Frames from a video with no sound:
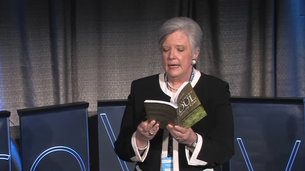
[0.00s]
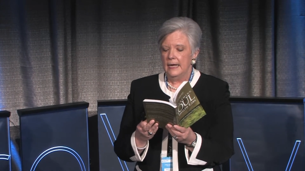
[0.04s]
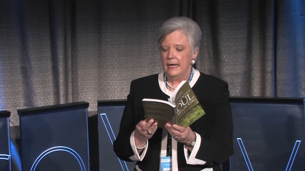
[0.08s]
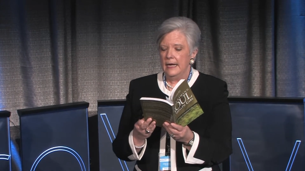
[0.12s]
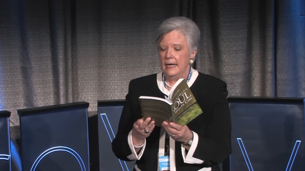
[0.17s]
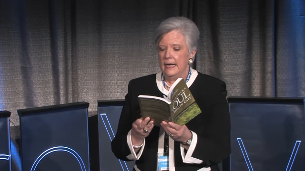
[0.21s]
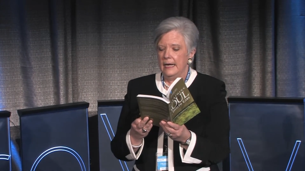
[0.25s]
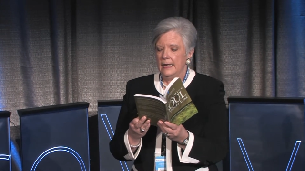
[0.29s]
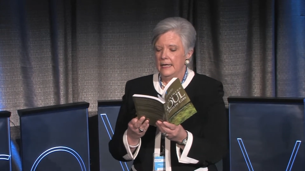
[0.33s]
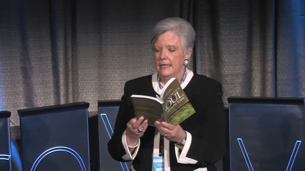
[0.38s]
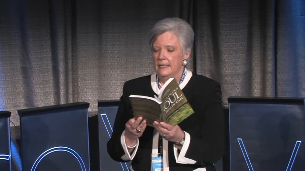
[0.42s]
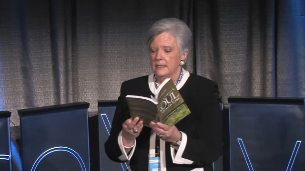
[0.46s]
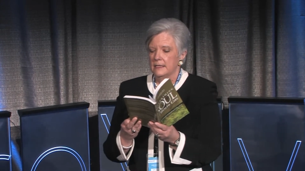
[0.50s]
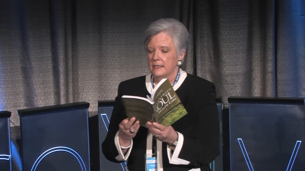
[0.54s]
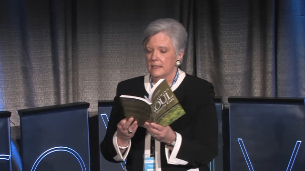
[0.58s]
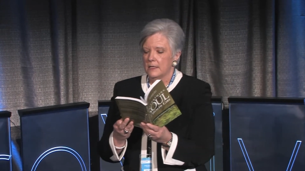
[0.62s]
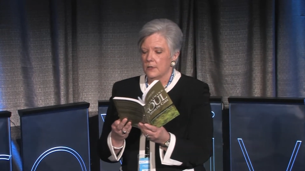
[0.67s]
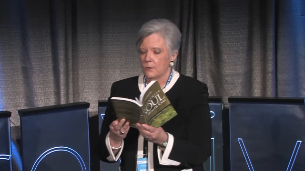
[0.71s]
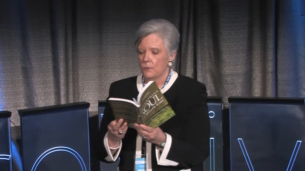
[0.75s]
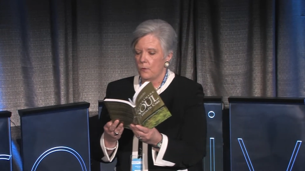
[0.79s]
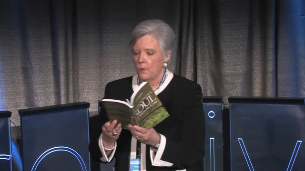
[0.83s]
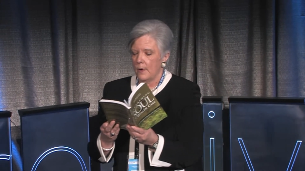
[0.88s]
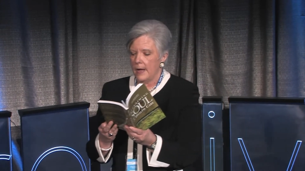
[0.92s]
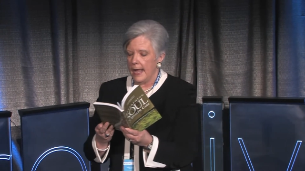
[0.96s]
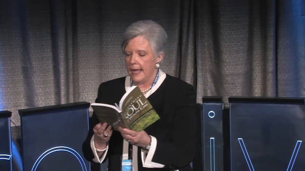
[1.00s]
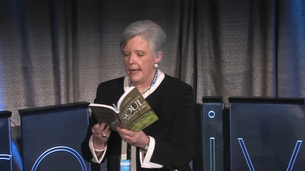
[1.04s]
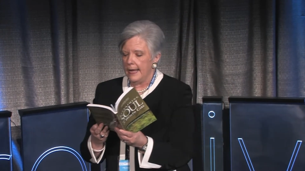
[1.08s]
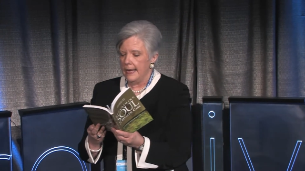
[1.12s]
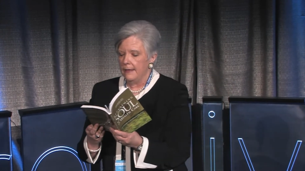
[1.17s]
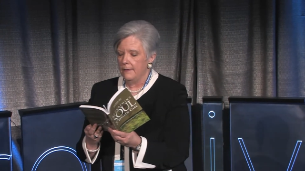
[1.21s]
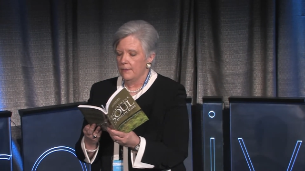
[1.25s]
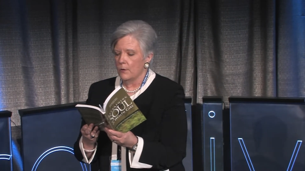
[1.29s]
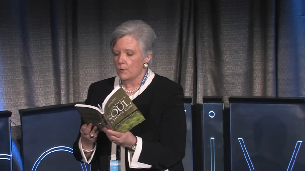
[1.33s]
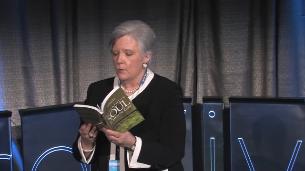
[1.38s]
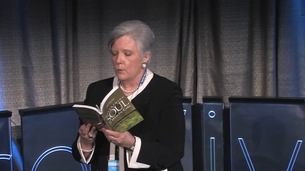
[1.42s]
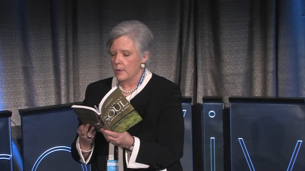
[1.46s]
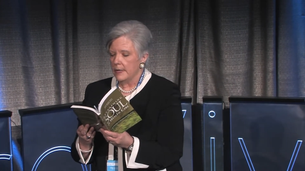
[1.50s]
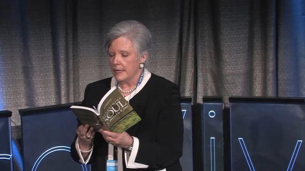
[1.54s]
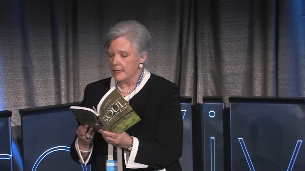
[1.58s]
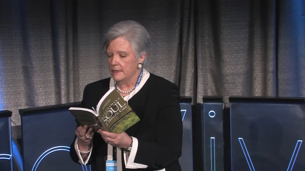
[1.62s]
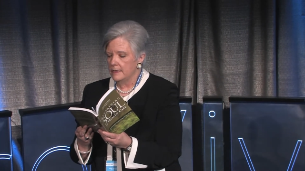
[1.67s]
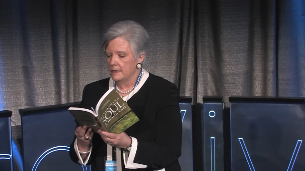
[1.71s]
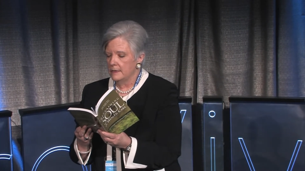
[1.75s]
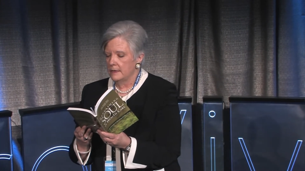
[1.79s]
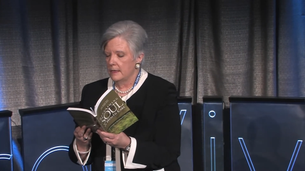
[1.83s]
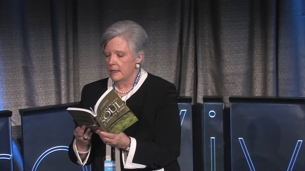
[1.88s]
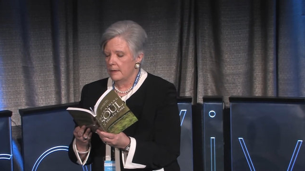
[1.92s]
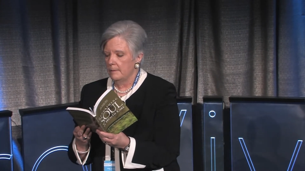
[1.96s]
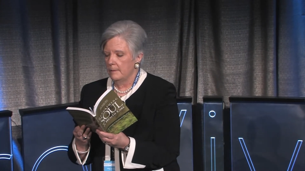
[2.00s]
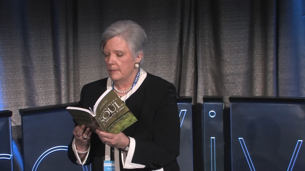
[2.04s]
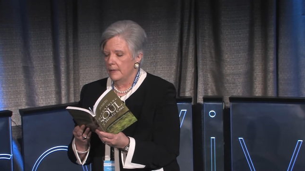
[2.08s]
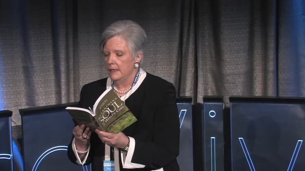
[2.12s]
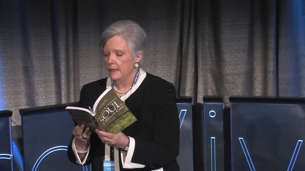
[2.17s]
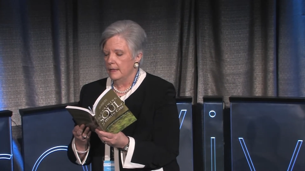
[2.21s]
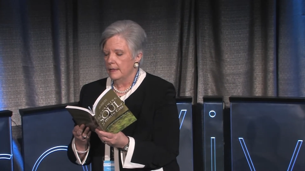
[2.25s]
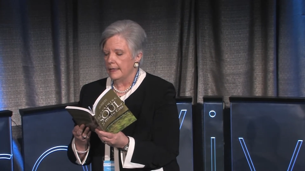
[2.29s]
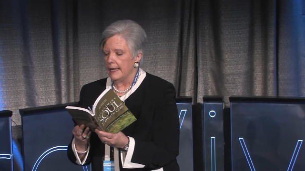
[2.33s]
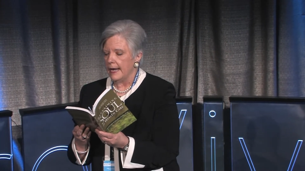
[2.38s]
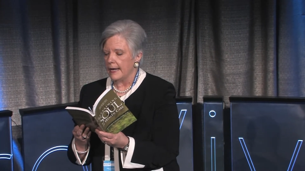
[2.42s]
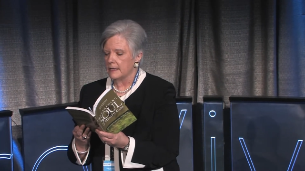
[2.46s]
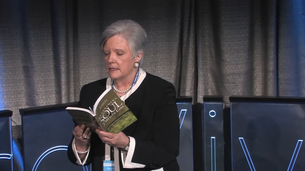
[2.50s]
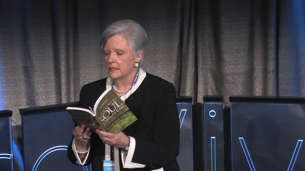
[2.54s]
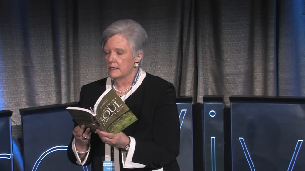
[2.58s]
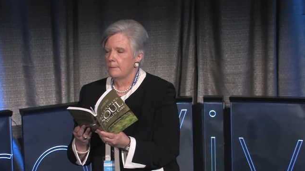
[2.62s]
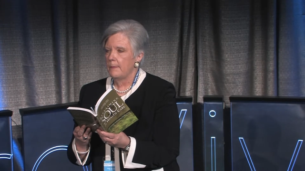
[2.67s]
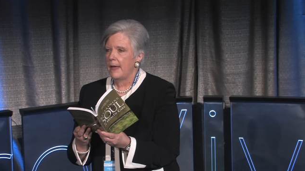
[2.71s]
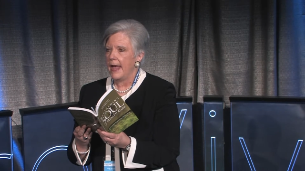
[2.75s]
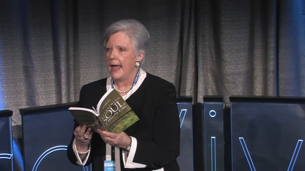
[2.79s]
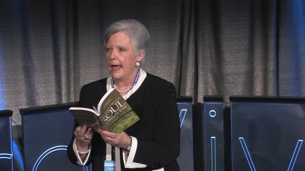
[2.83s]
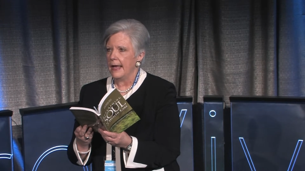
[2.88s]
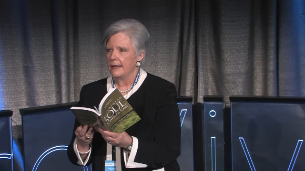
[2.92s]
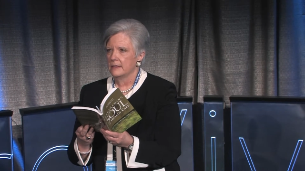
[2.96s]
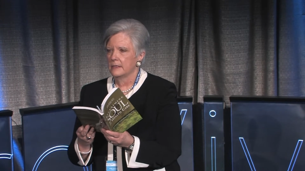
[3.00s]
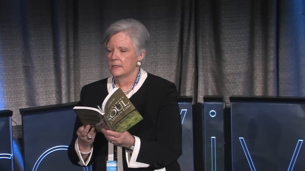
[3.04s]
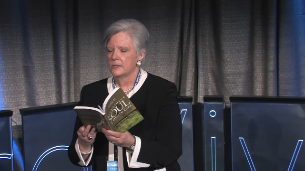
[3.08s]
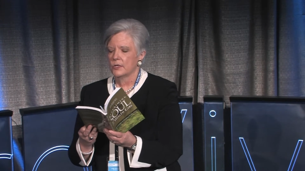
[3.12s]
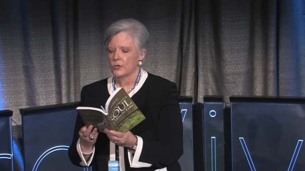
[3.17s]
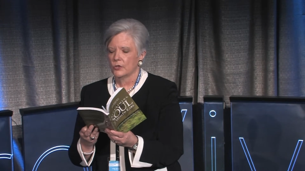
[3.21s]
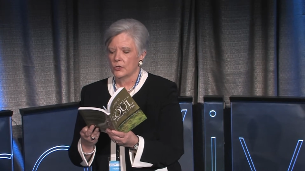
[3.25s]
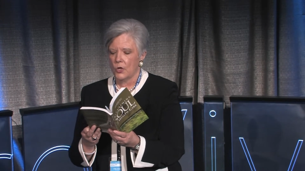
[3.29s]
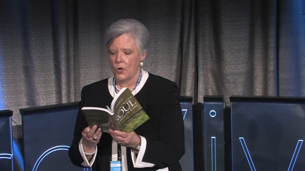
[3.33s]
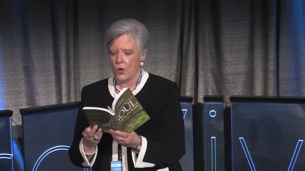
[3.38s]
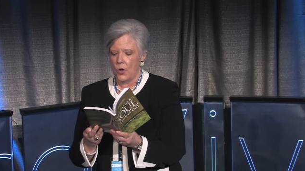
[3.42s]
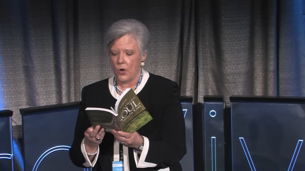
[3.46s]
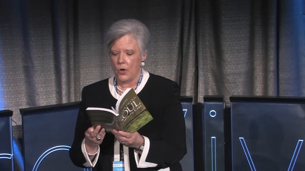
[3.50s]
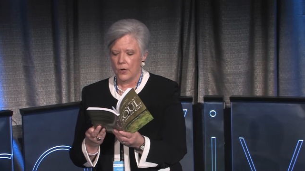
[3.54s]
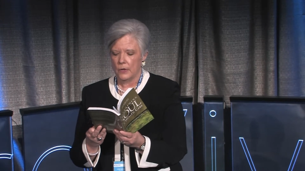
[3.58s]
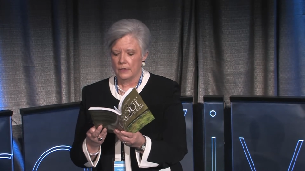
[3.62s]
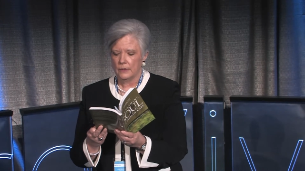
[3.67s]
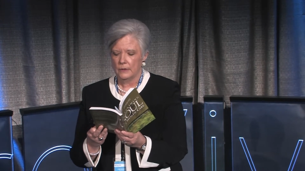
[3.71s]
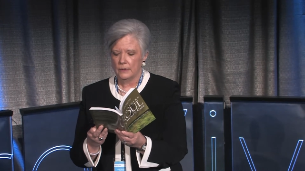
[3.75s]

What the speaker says: It is the way the wisdom gets passed along.